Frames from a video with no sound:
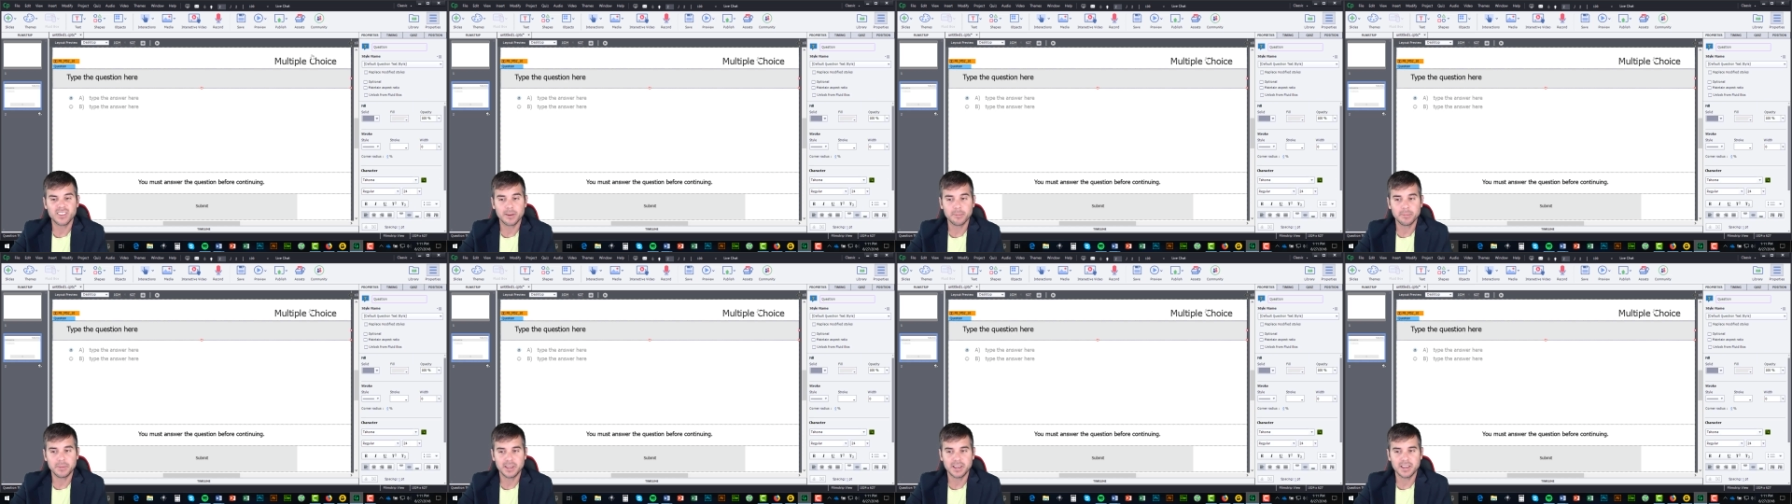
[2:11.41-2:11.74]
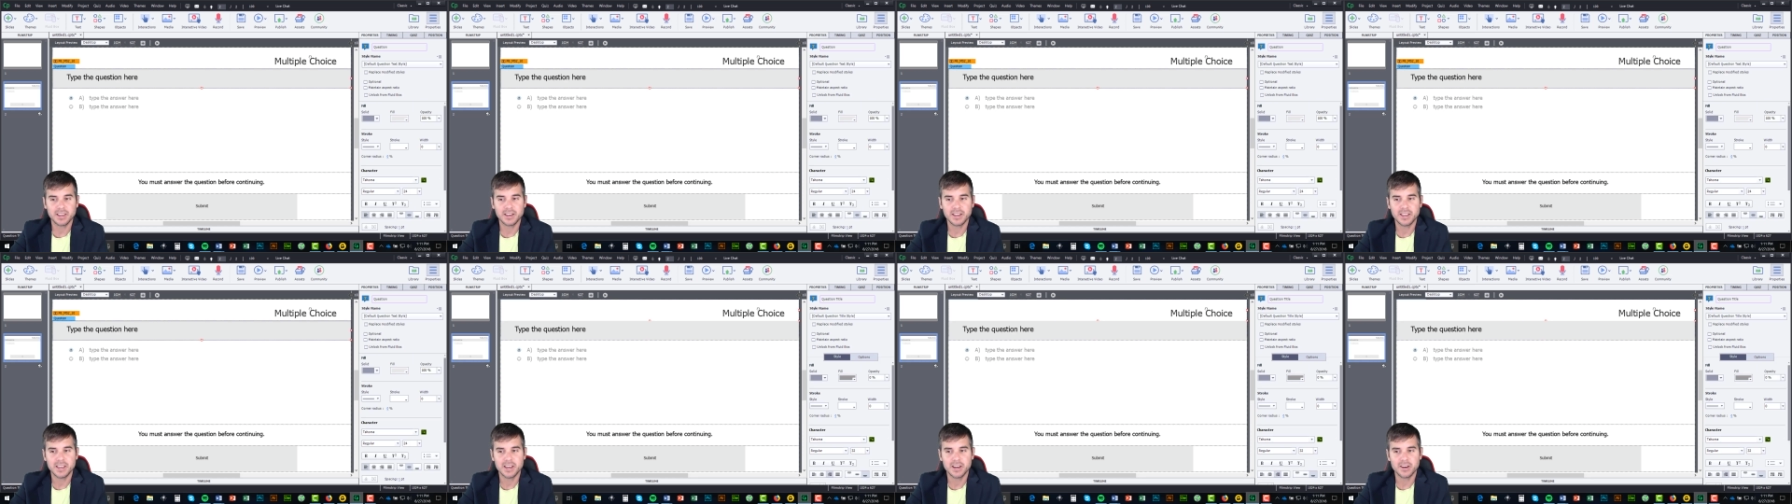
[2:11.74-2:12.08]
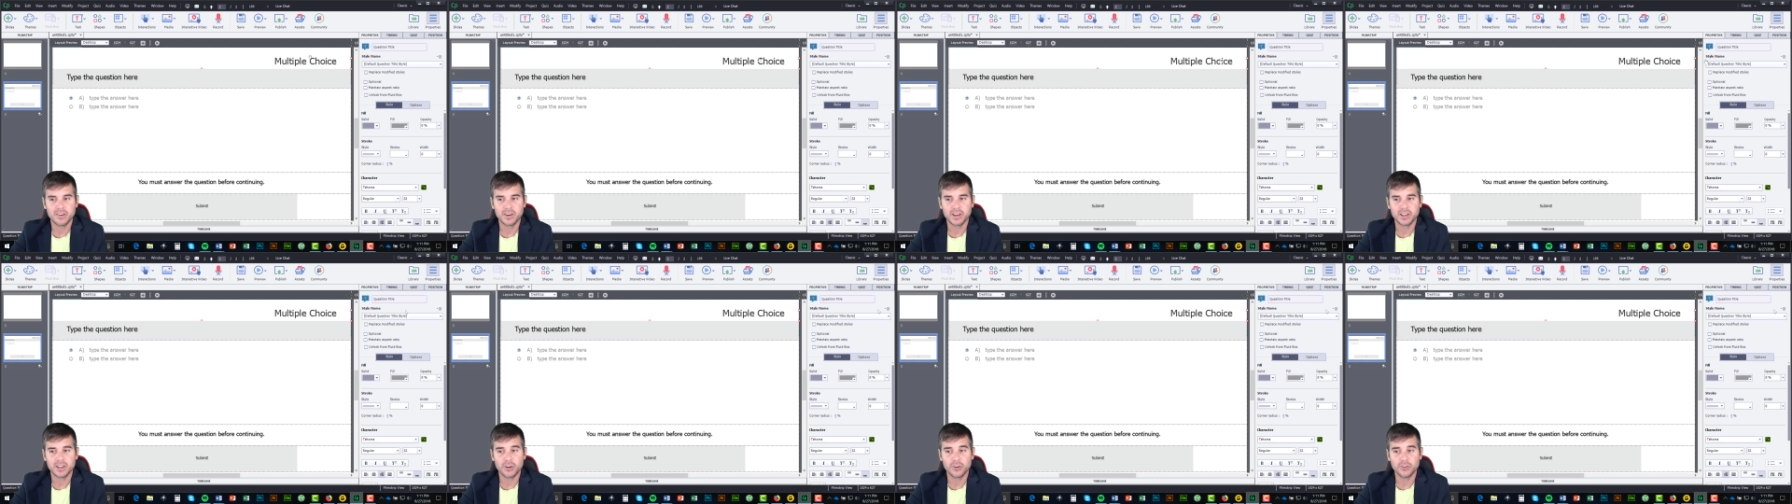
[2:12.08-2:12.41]
something in
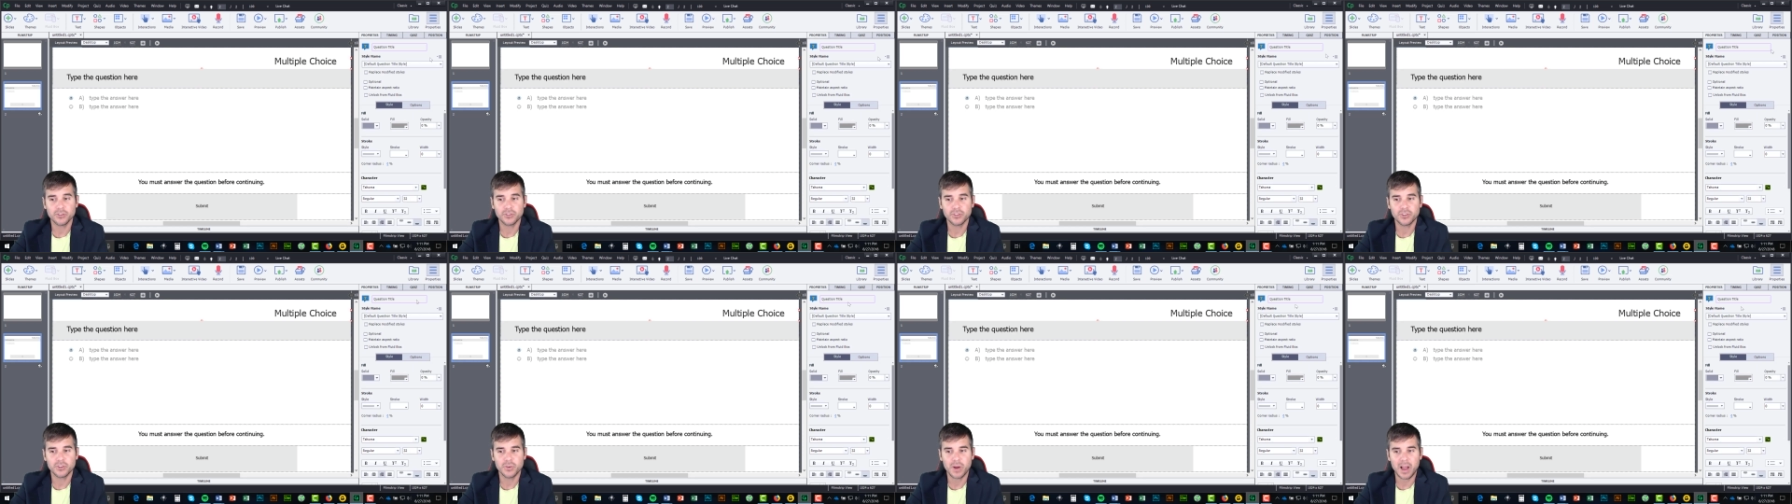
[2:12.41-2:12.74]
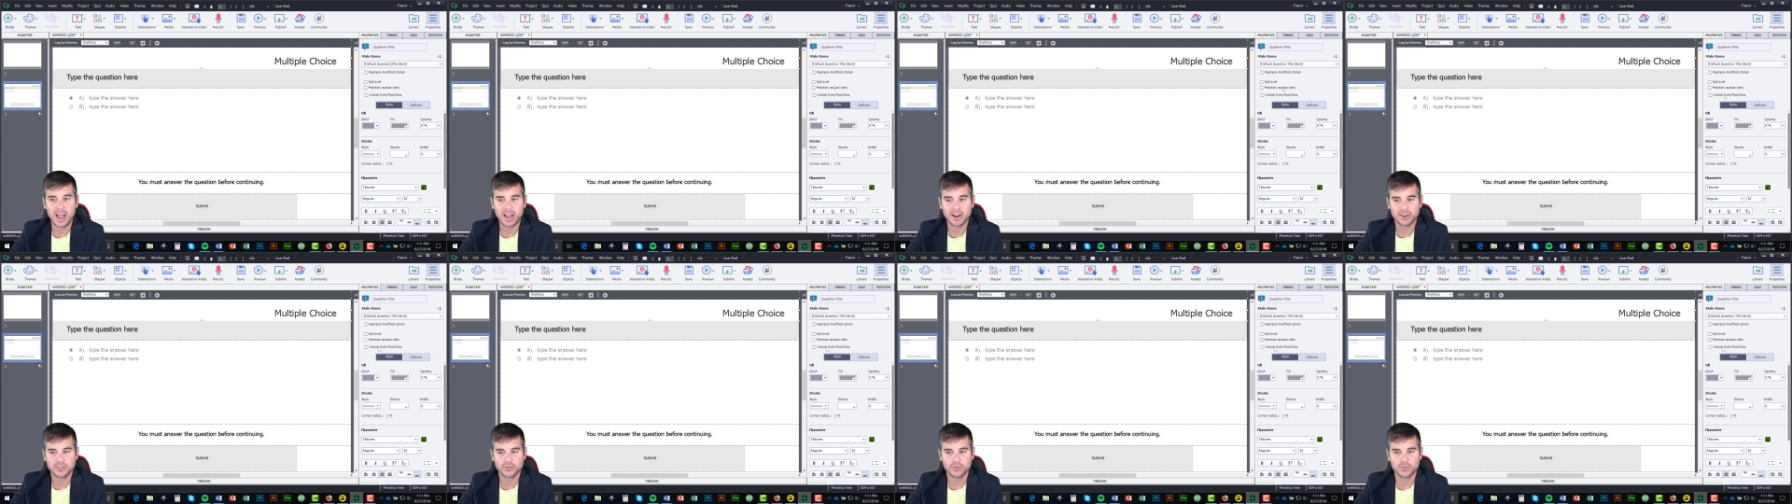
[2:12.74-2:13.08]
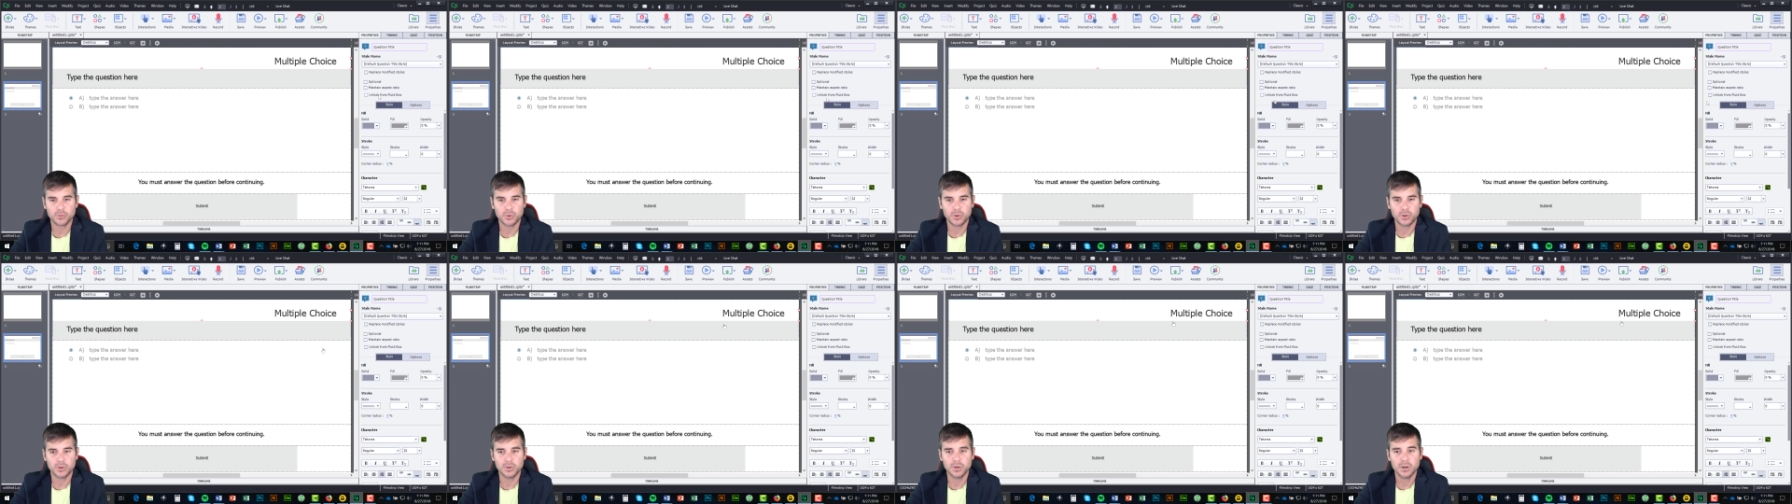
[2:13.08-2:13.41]
here, it goes to
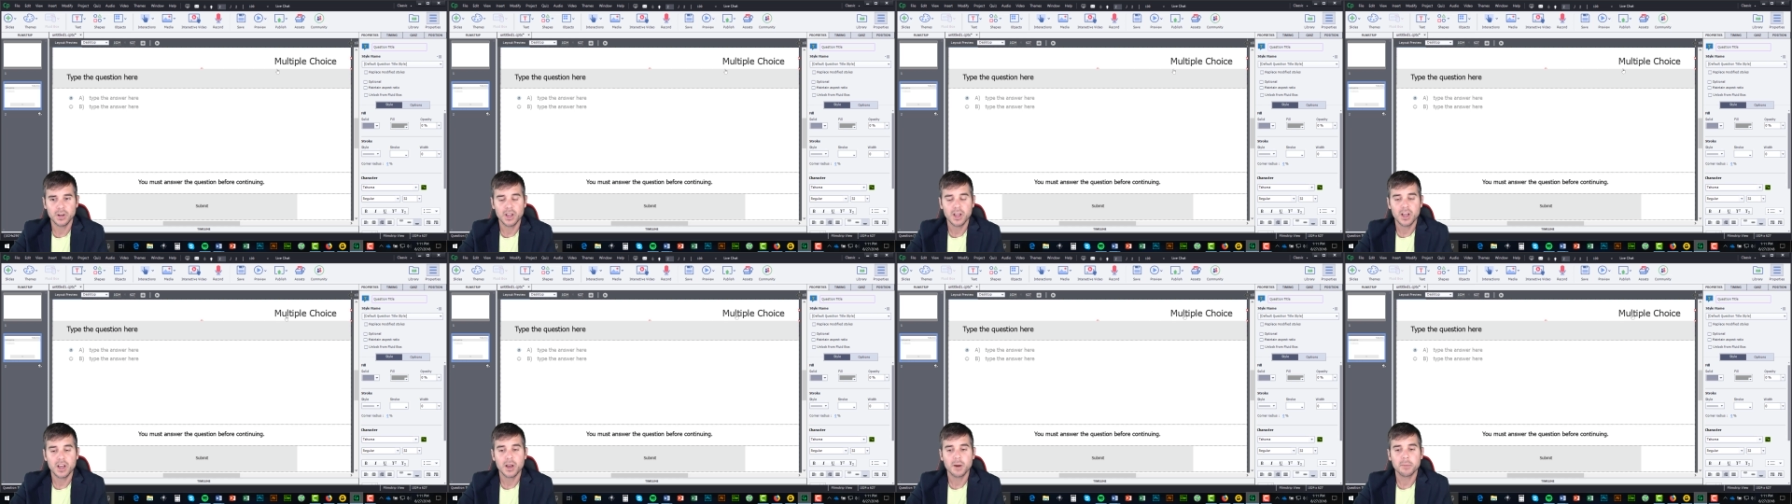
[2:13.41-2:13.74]
actual